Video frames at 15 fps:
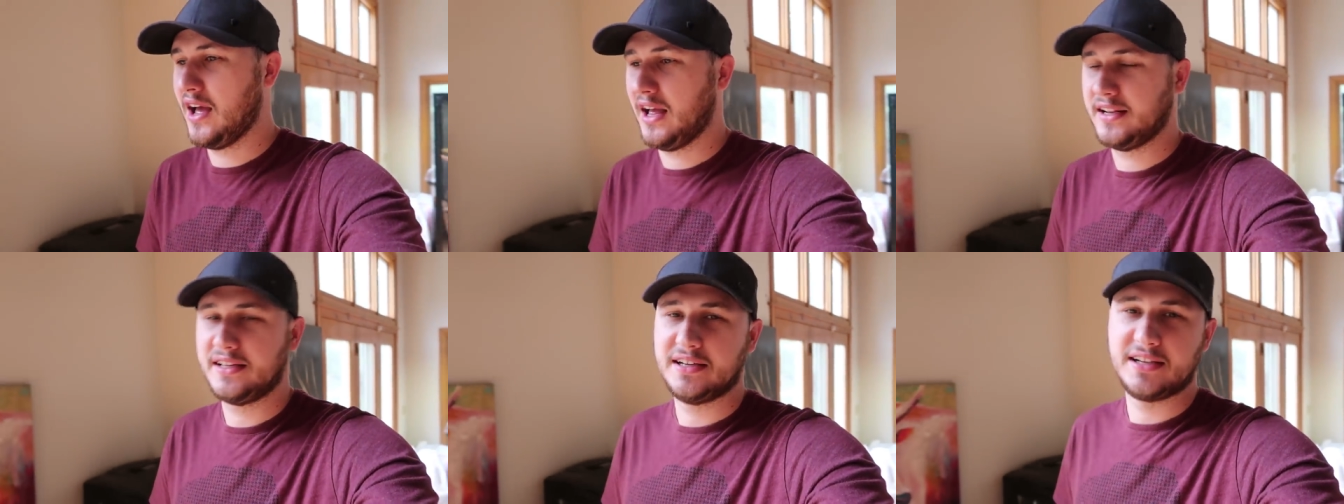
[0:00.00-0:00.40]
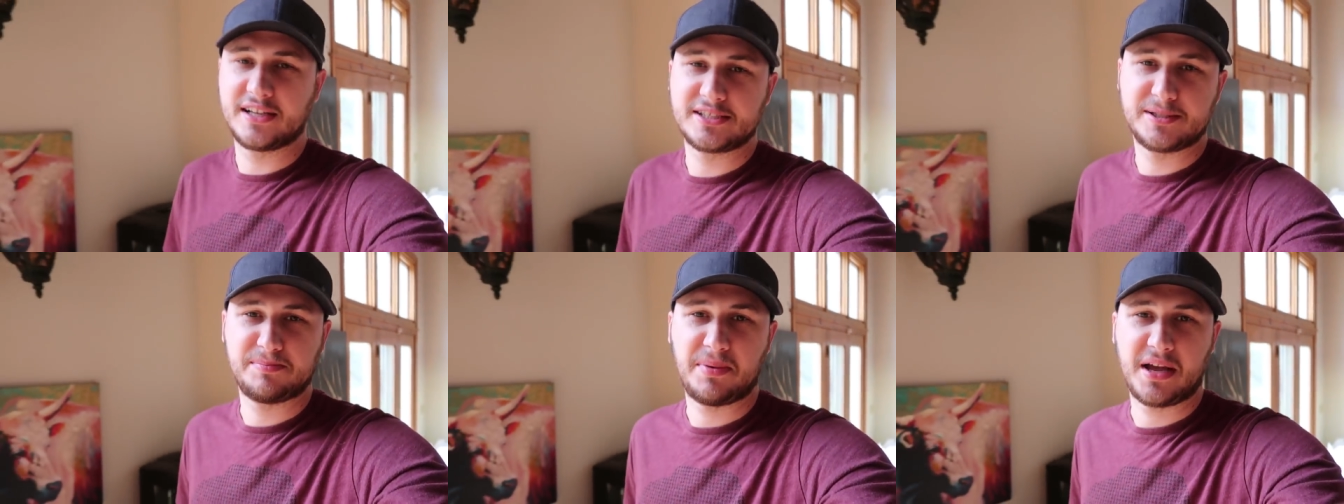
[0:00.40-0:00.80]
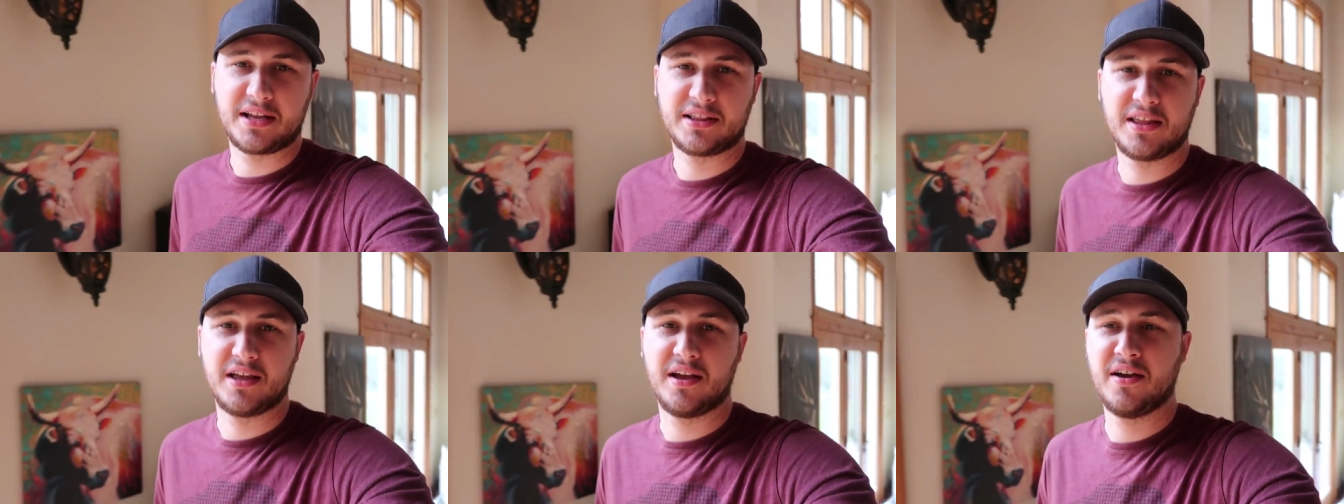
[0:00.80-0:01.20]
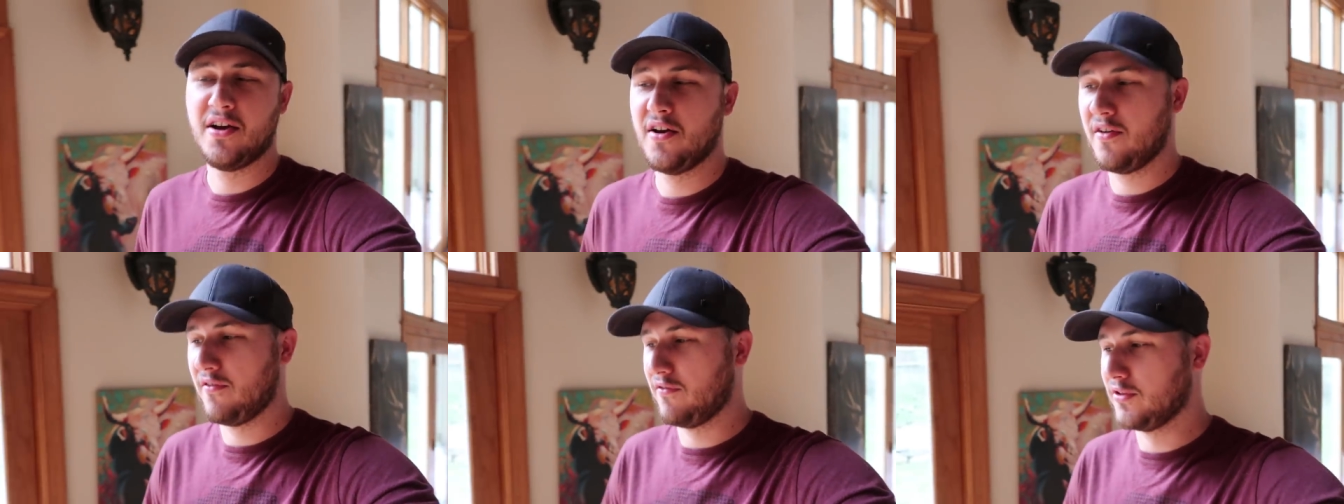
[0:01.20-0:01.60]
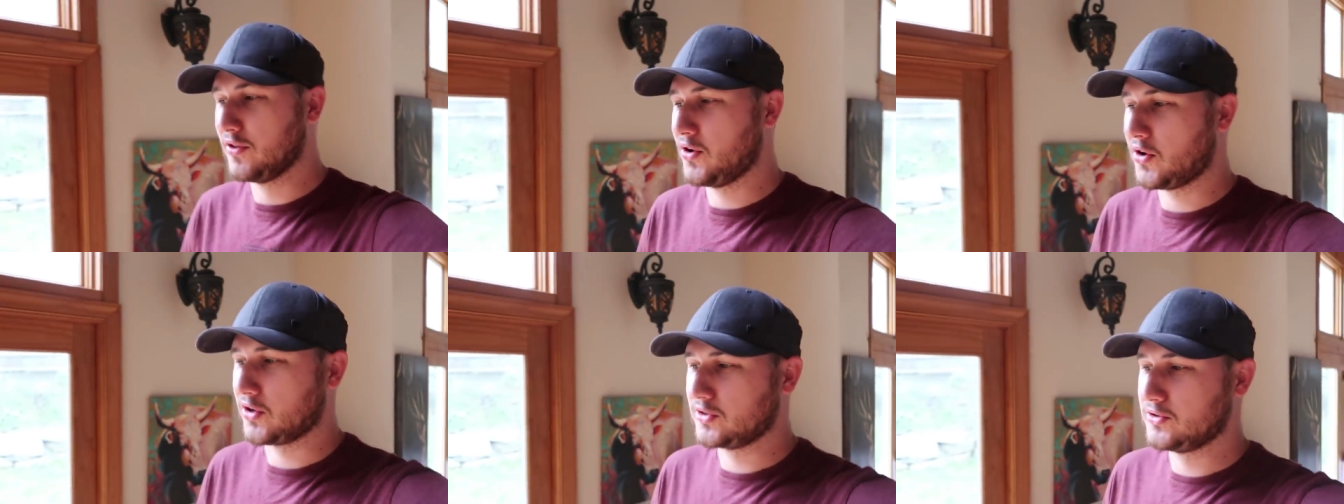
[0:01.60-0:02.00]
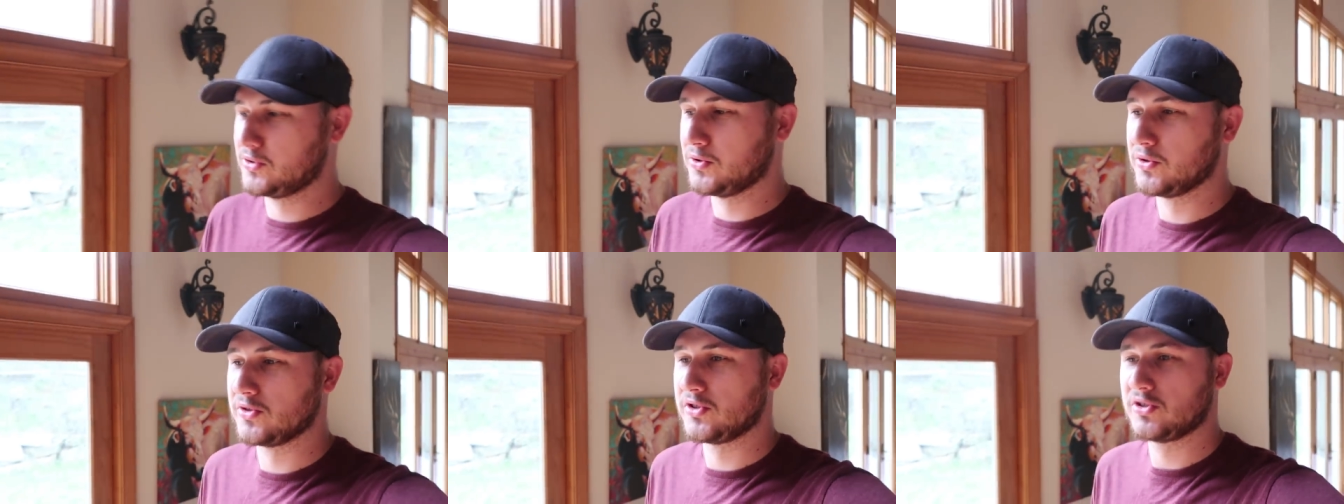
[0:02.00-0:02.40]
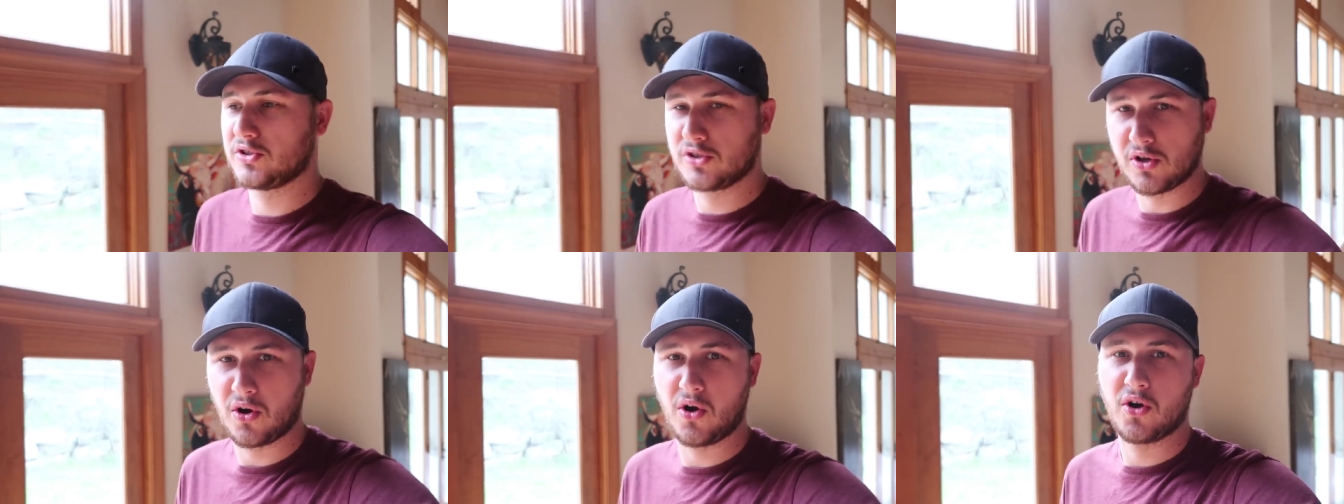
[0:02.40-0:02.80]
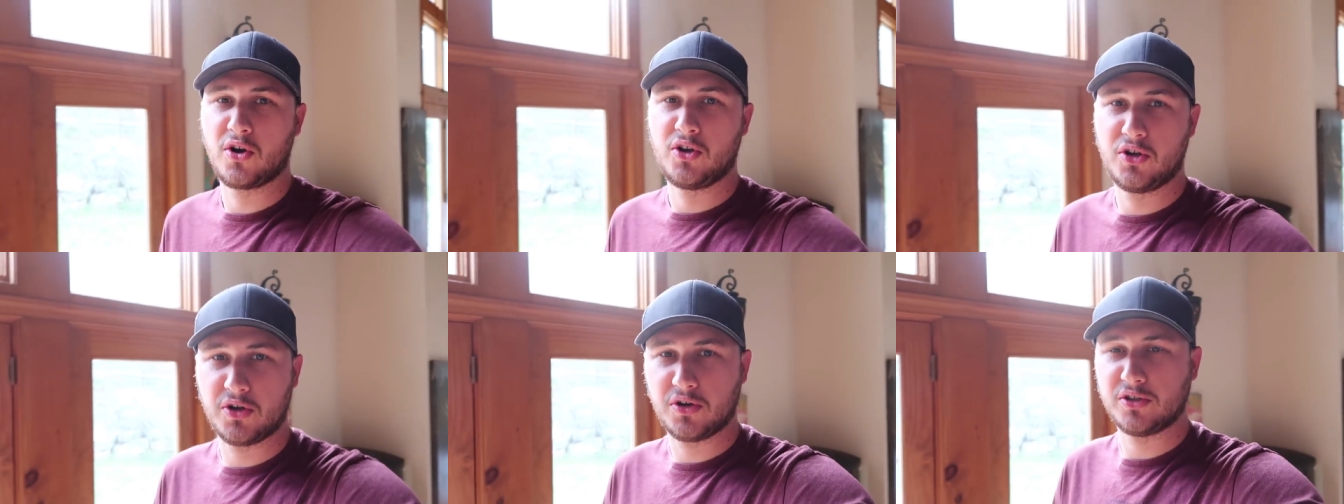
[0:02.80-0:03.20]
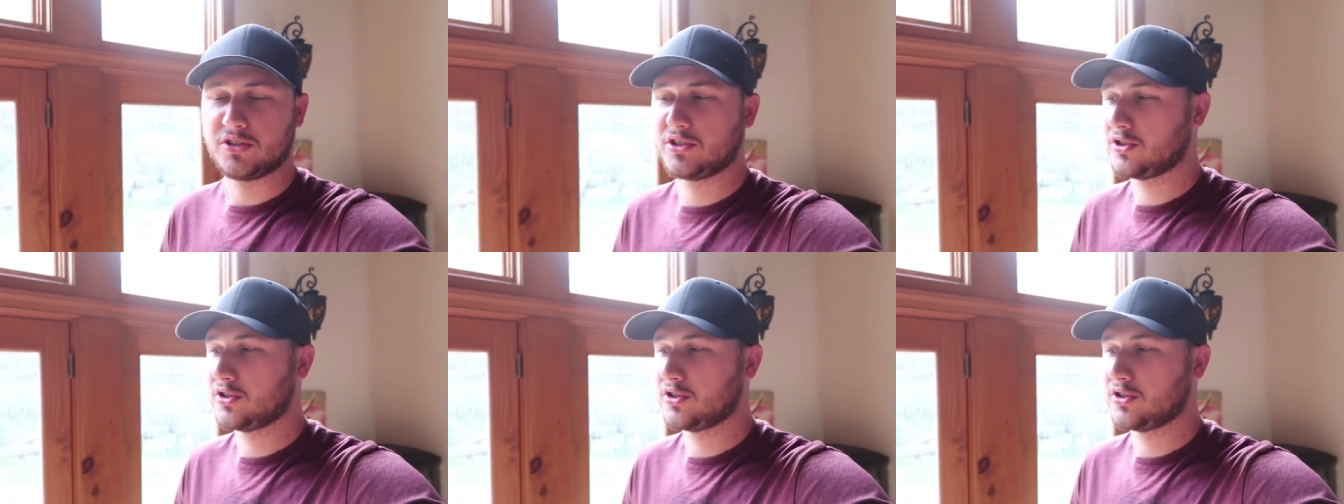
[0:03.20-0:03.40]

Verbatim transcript: I didn't expect the vlog do so good.